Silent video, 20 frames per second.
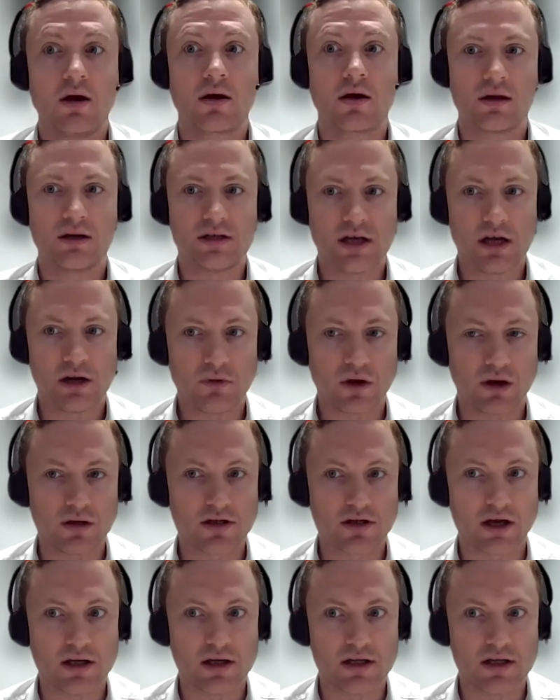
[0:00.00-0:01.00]

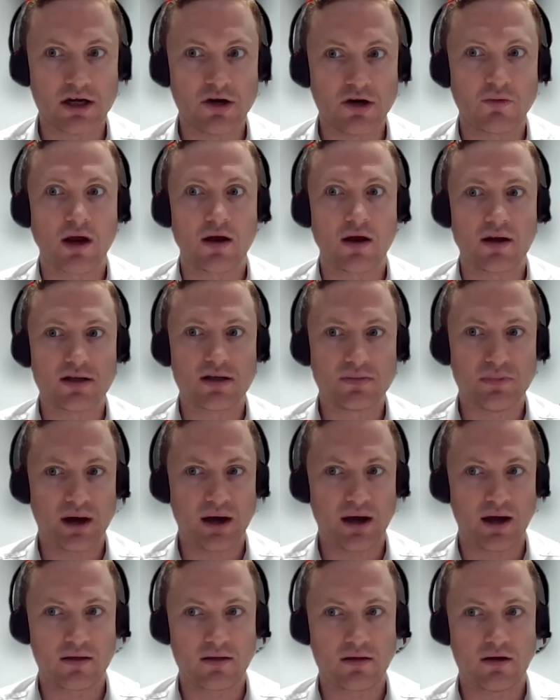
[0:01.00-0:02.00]
continuing on its
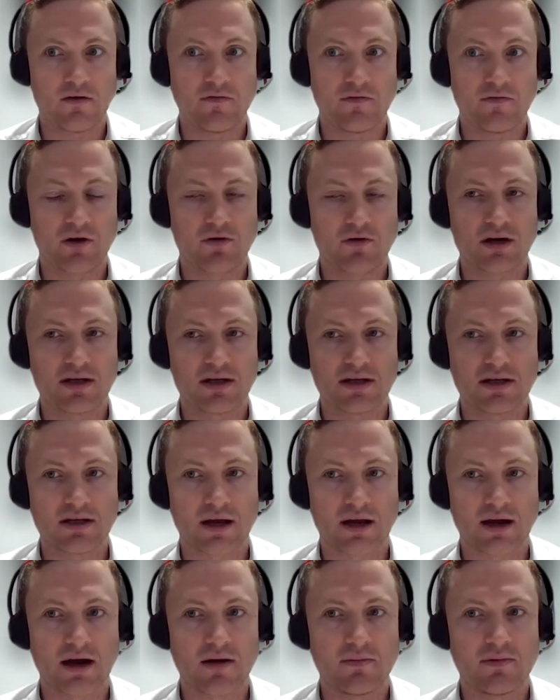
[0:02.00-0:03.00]
path of increases
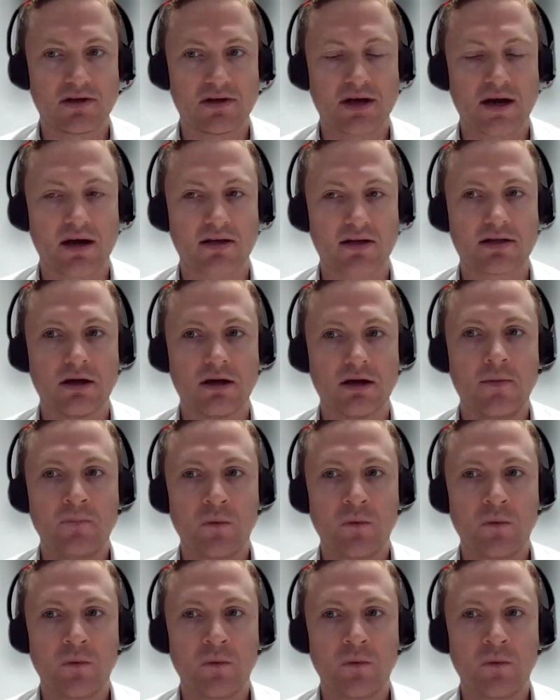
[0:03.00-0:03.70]
in carbon tax